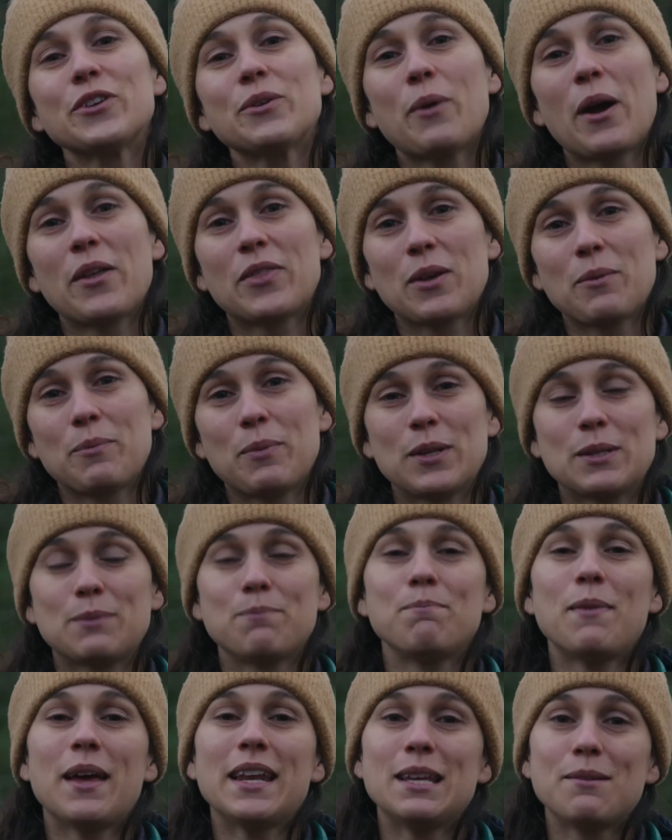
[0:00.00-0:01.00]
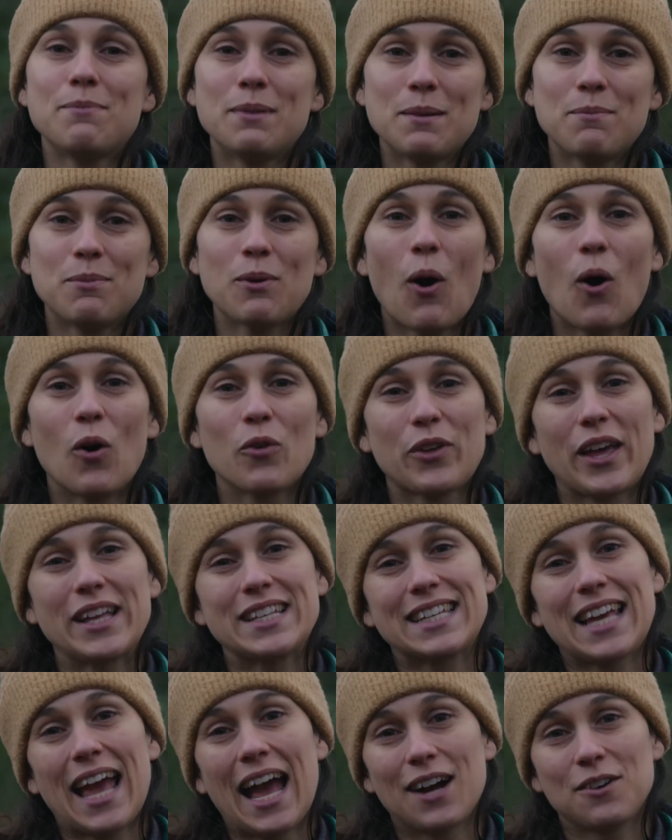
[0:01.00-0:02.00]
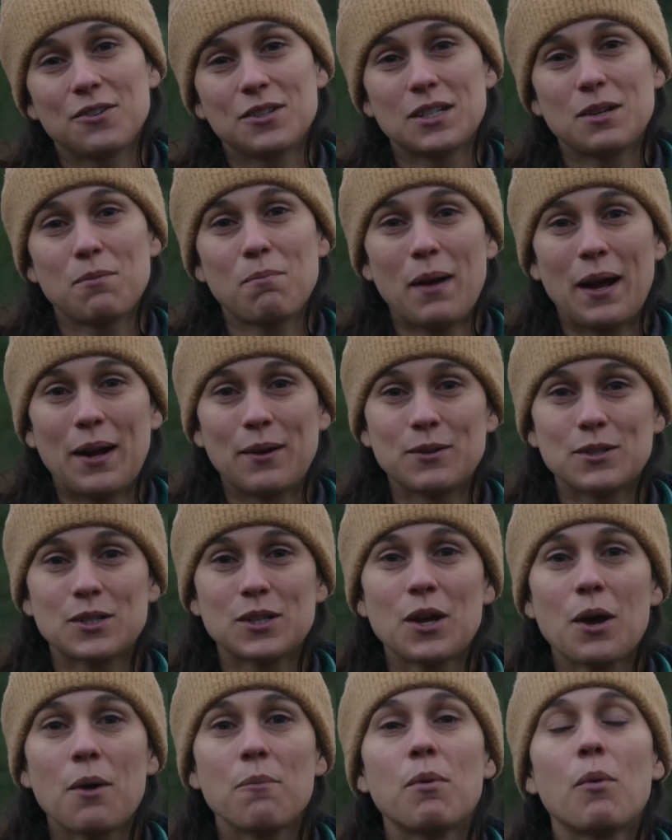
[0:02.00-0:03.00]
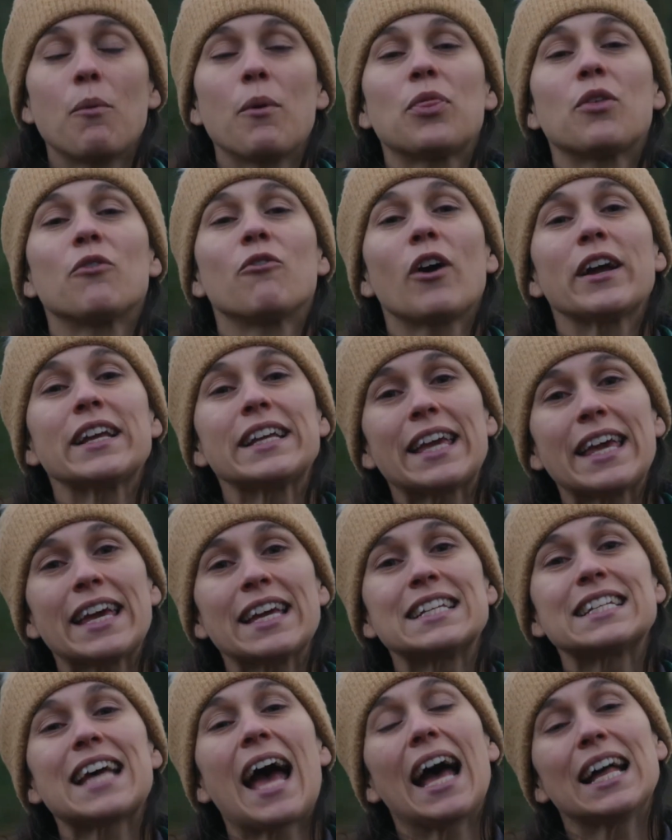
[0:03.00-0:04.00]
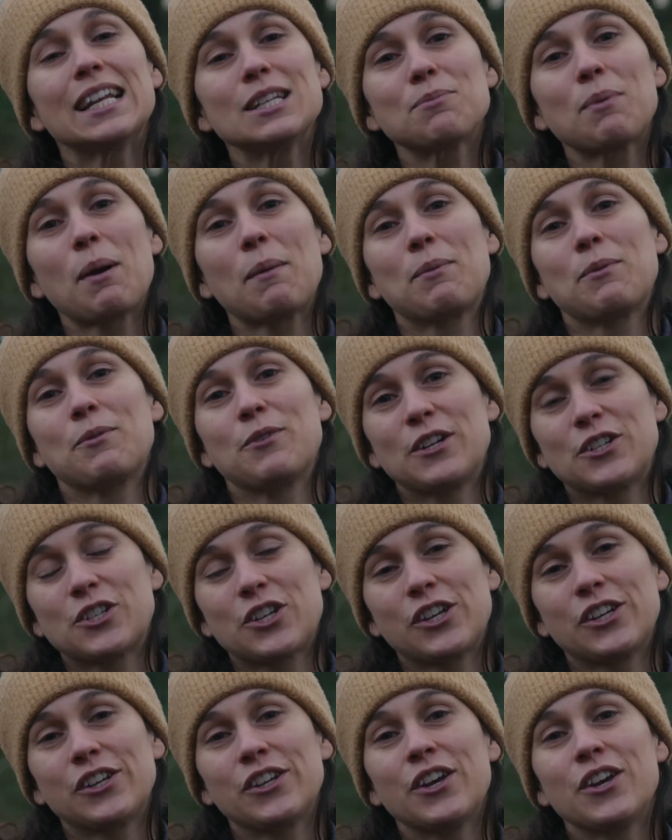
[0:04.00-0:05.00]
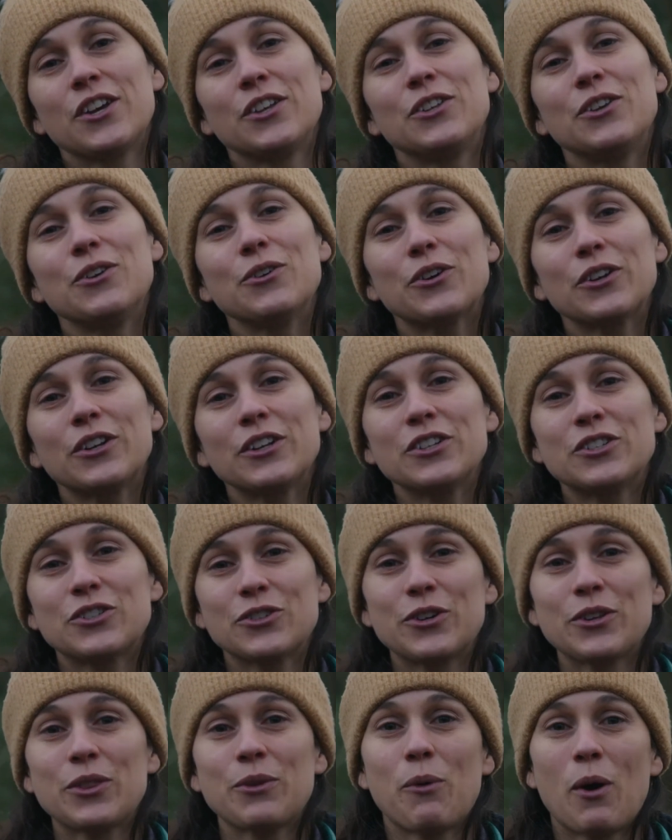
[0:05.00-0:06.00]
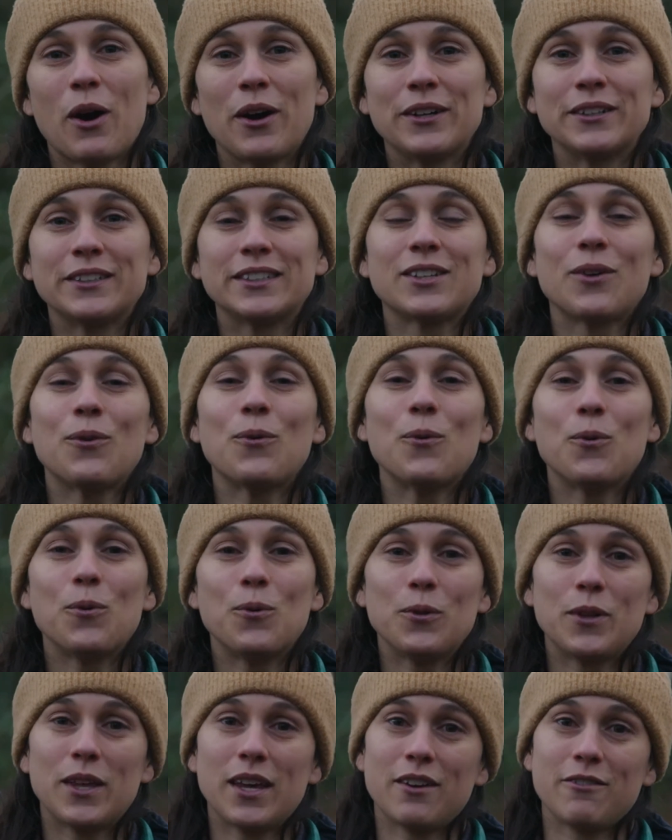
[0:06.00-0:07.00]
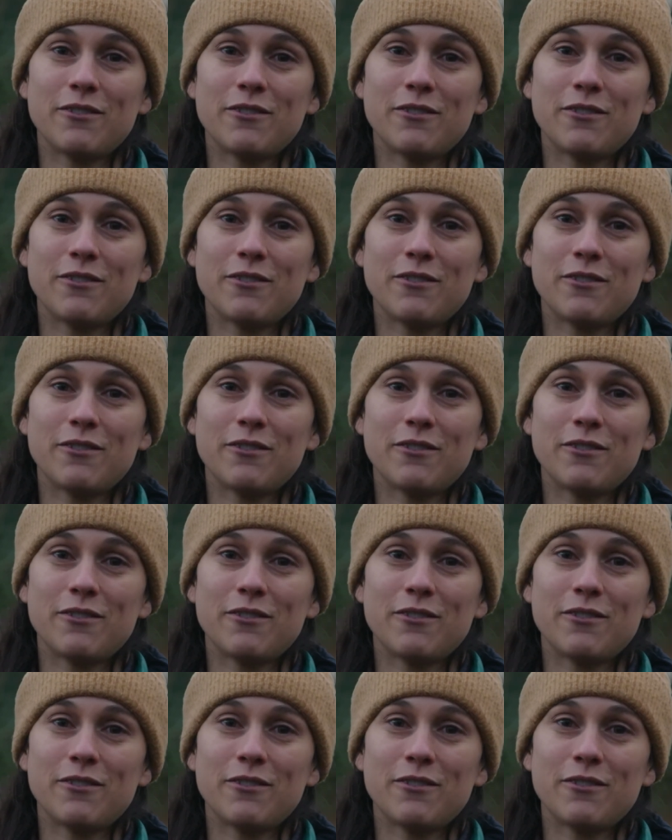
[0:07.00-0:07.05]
weather puts many people off getting out and about, but with the right kit and preparation, you can enjoy the wild all year